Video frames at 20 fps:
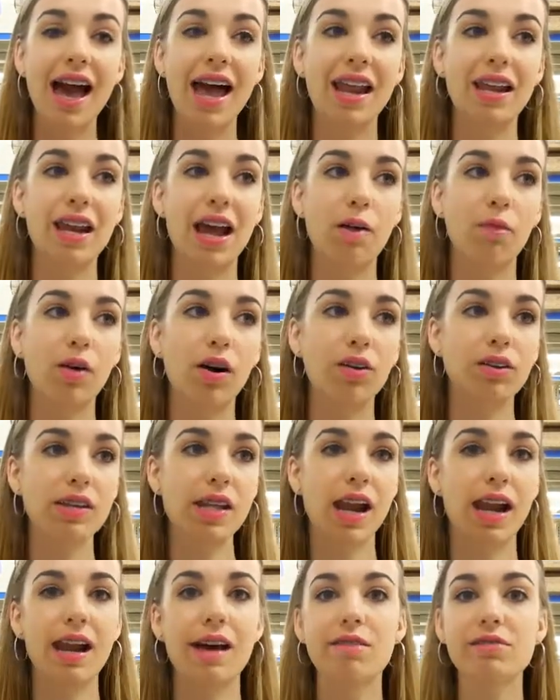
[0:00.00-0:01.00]
and I walked
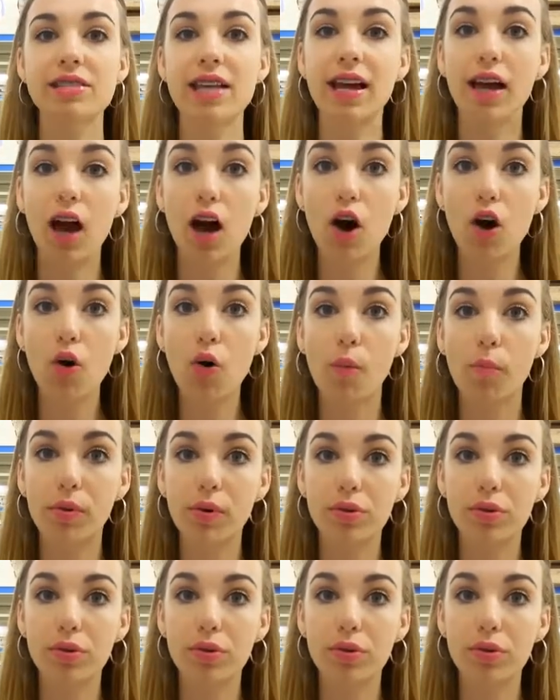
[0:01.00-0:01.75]
in and I was like, oh,